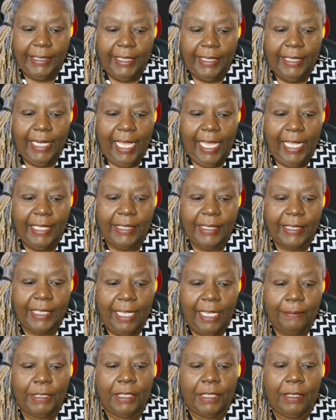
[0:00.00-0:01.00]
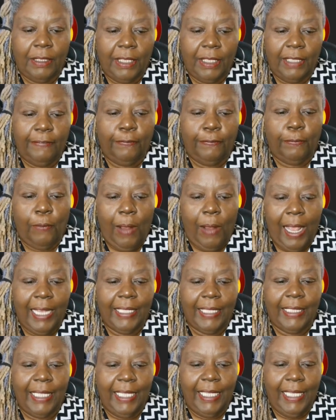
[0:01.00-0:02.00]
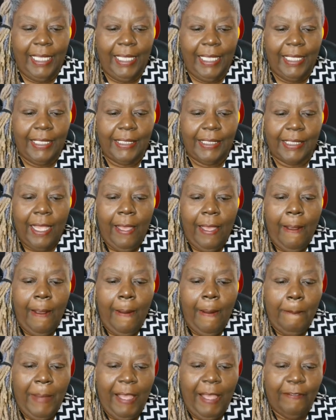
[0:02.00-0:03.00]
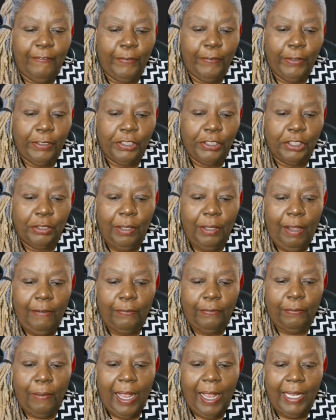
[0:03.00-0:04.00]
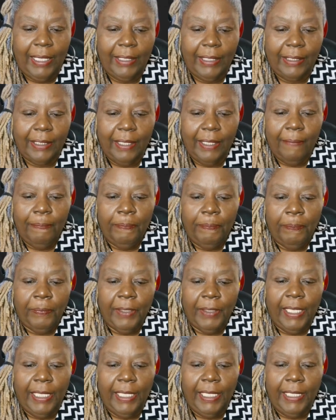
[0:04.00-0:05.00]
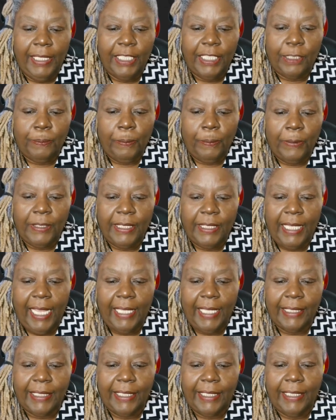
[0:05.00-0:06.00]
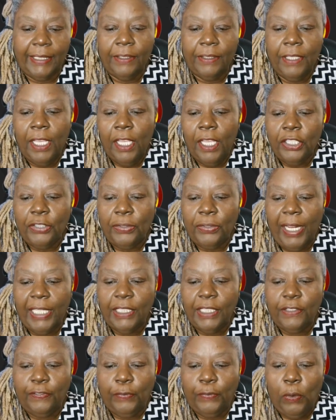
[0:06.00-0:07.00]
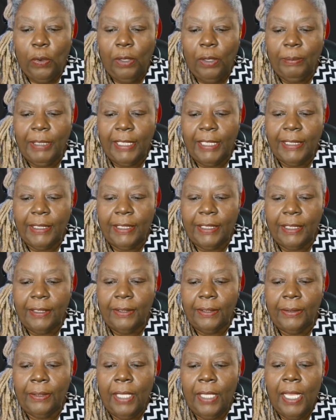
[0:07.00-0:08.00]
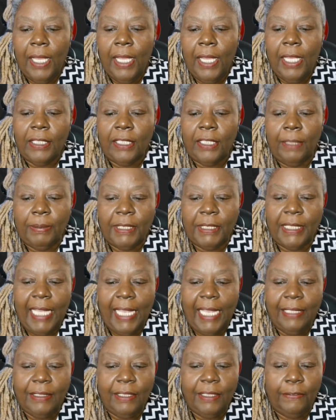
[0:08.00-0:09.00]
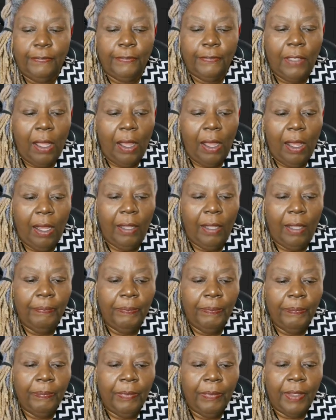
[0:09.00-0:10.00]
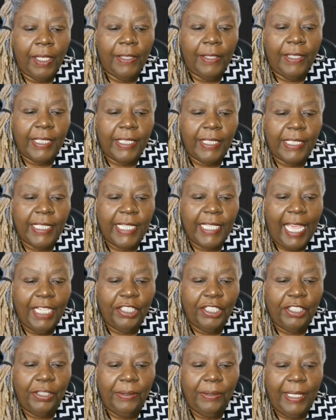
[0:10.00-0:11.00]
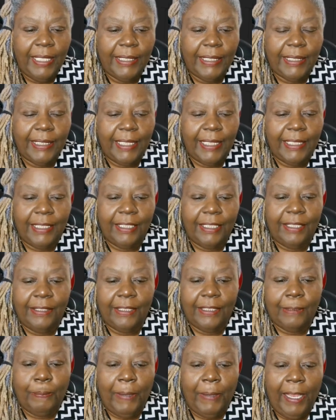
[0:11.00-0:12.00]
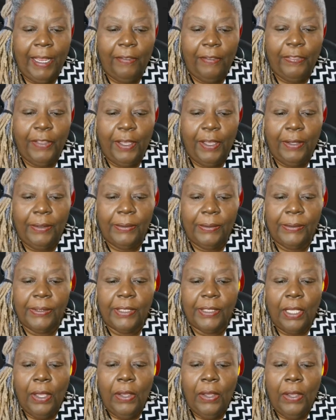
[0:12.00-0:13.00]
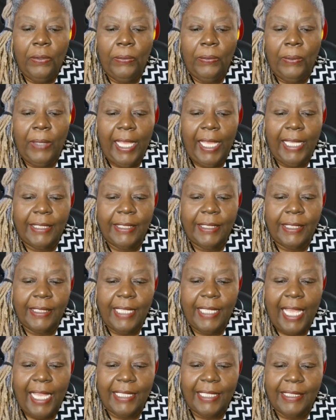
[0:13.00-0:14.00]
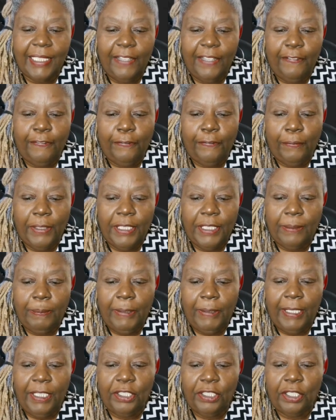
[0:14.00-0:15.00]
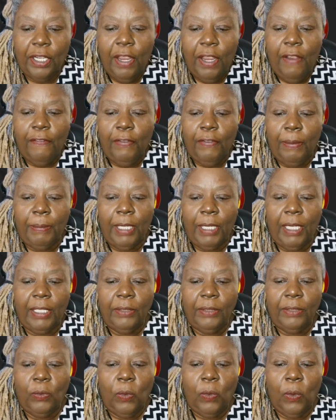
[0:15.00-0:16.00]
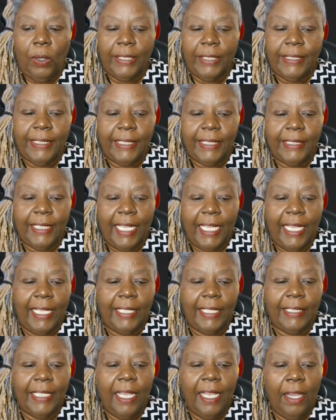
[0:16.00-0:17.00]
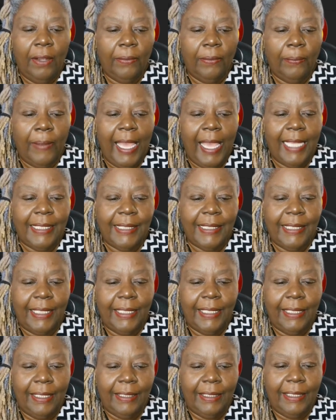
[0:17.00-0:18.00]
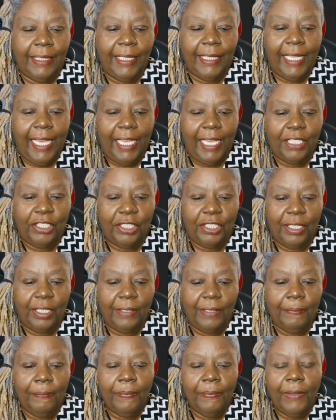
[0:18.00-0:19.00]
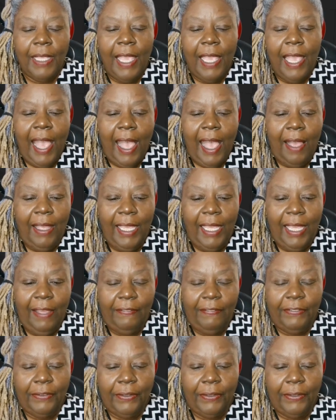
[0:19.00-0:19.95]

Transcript: a substantive right is, by virtue of right it is protecting, transformed into substantive law. The statute exists to spare those who exercise their free speech from unwanted and harassing litigation. However,